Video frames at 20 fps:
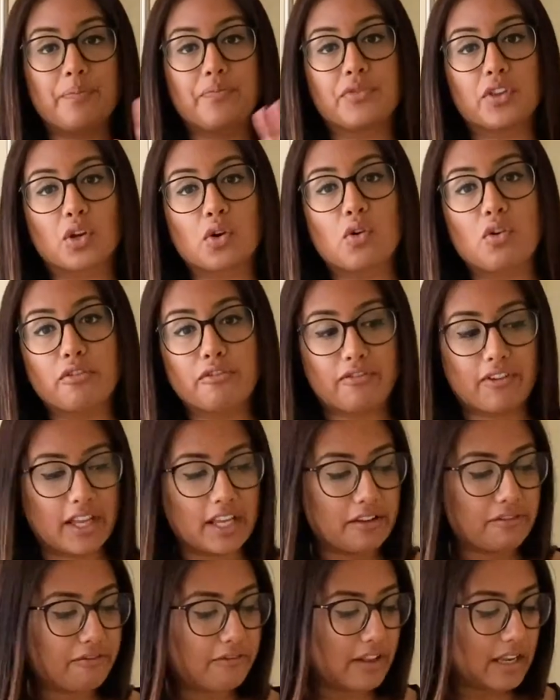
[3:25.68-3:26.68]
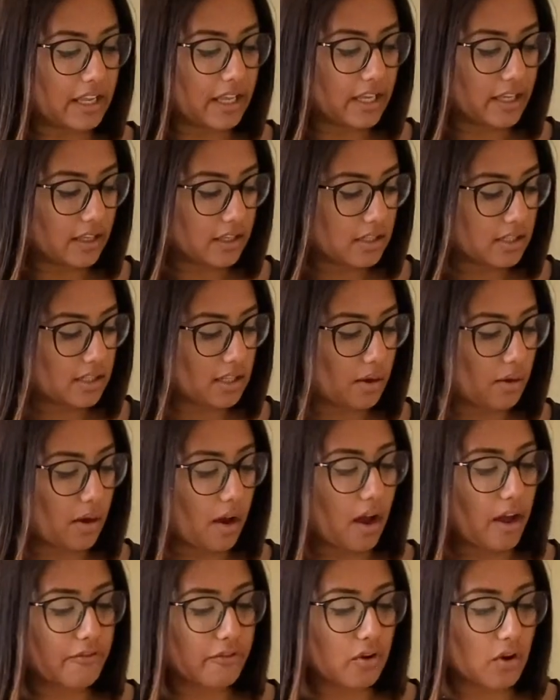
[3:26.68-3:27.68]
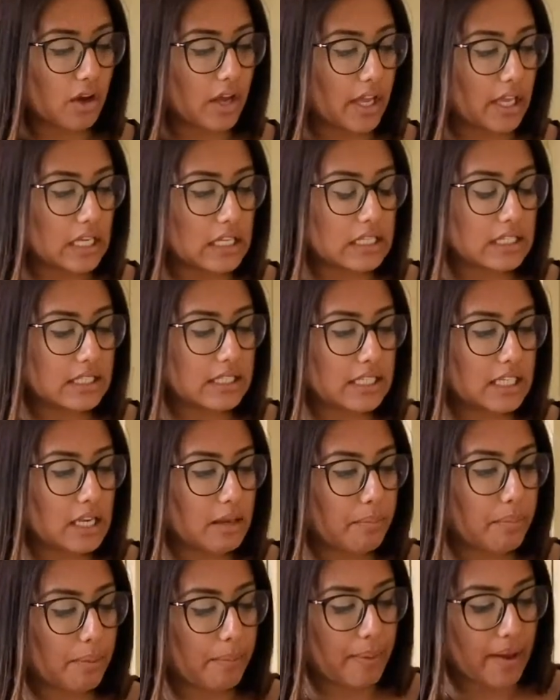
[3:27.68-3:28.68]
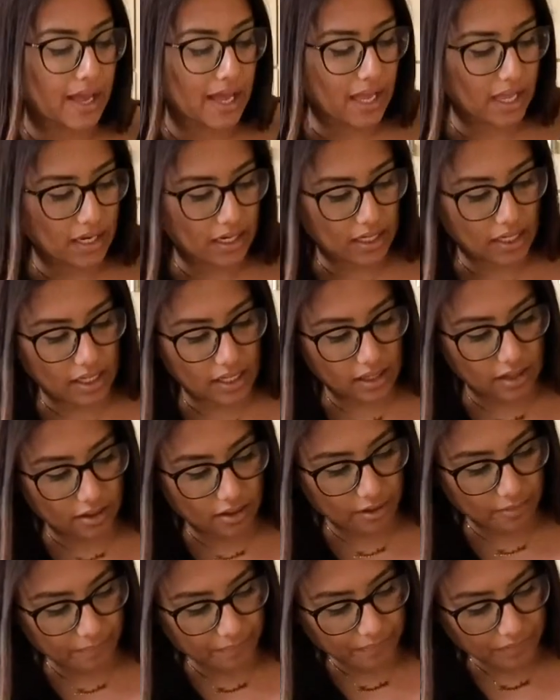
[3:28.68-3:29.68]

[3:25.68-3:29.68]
the cornflake filling. So I've got a deep pan here,